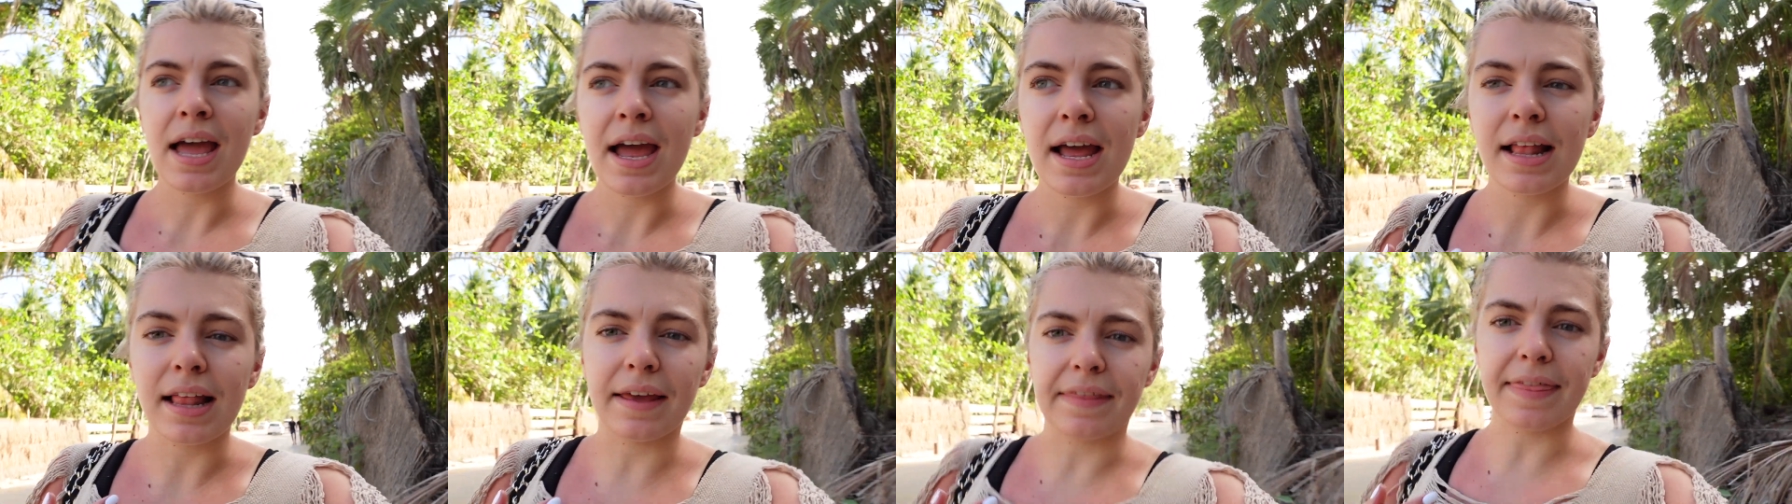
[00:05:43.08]

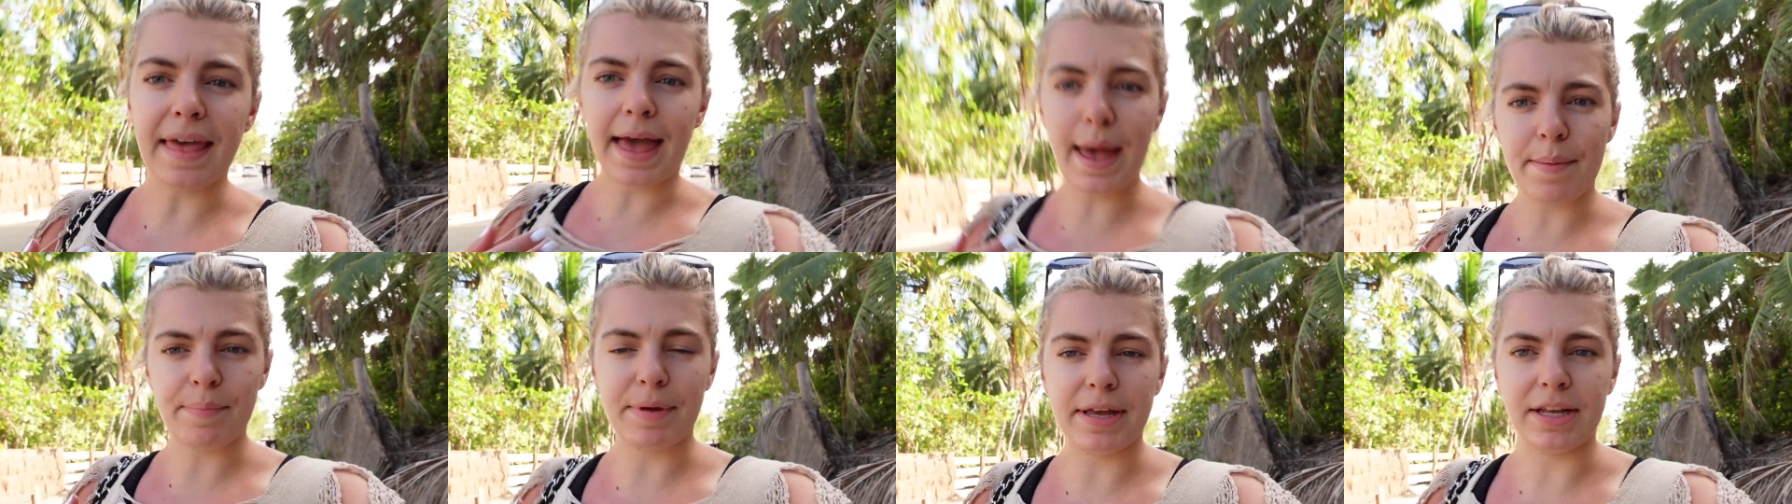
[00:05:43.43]
like
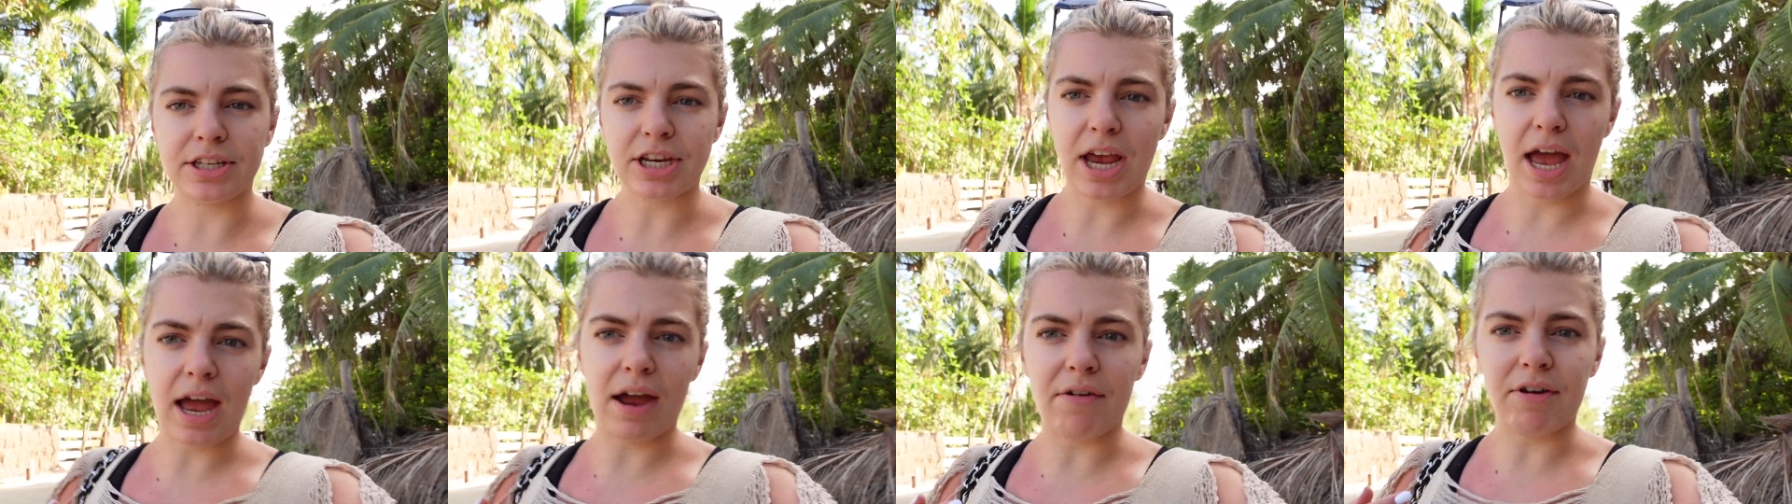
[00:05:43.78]
their
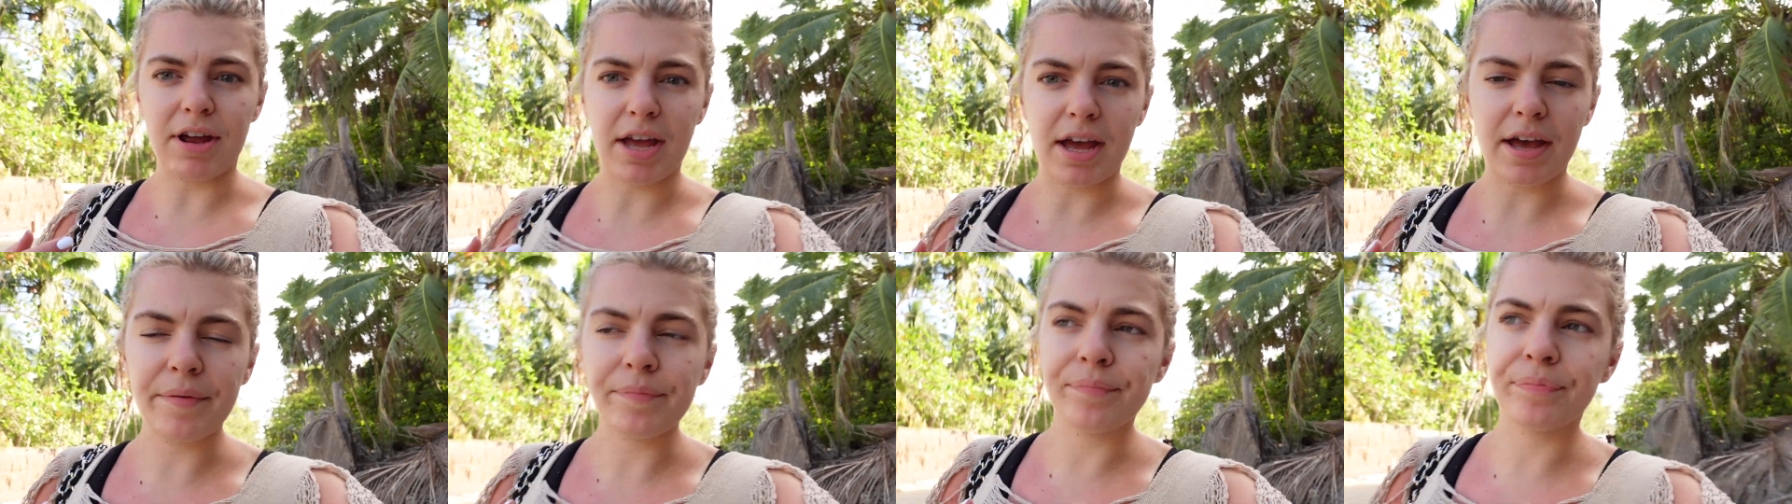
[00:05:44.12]
beach
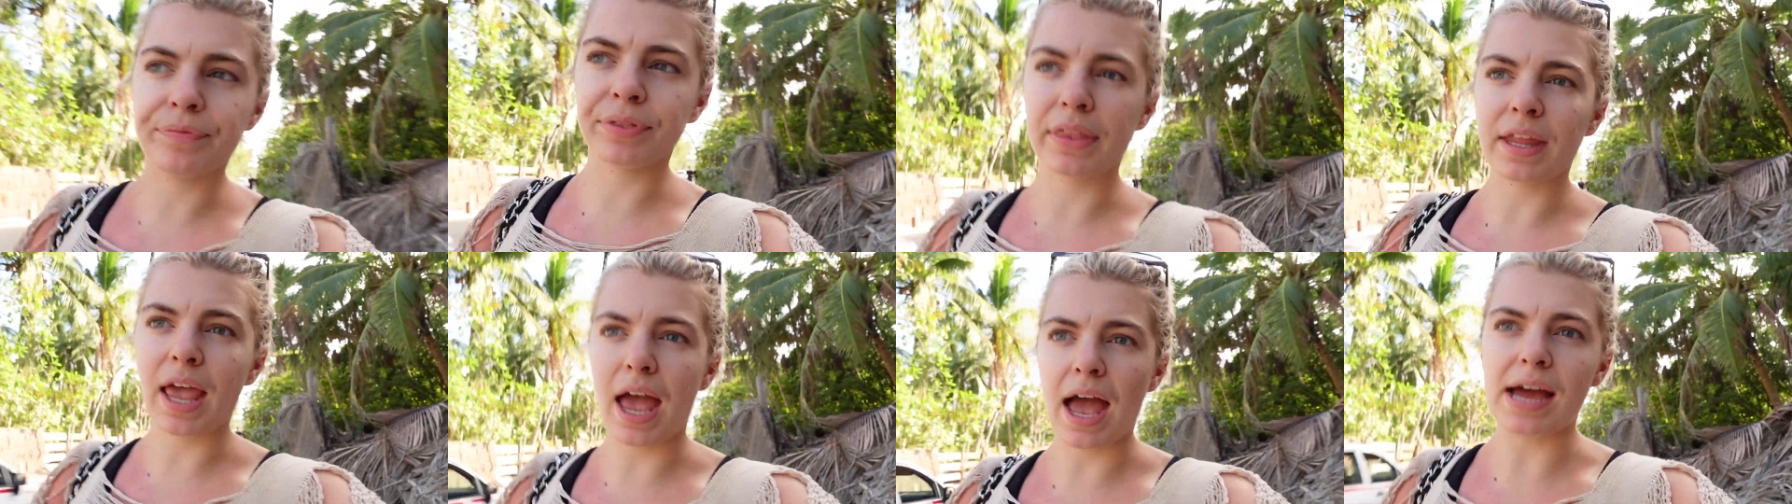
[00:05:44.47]
area,
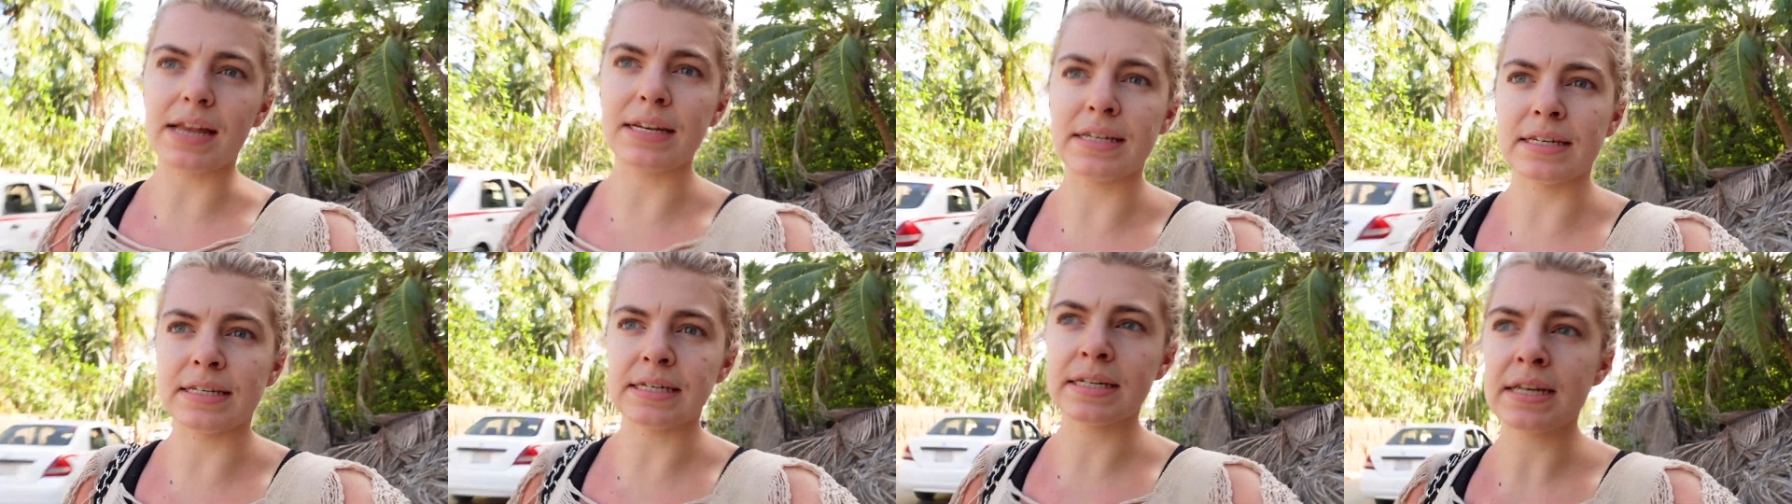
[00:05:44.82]

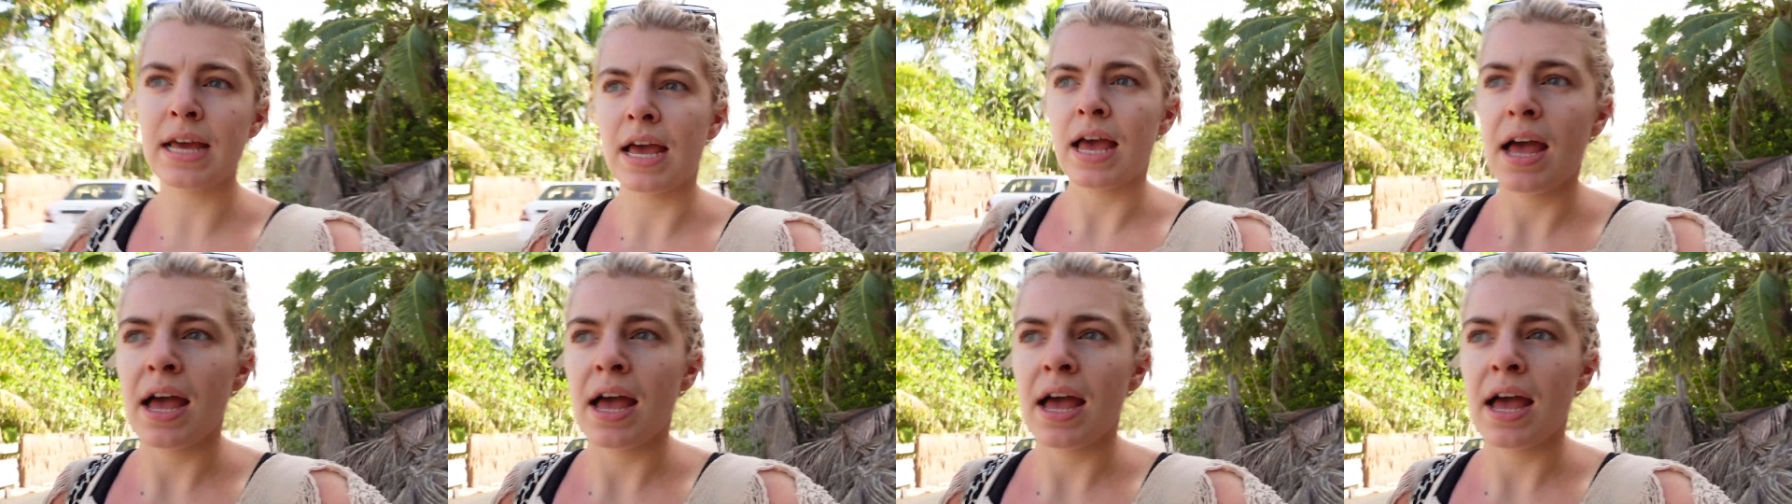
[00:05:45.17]
and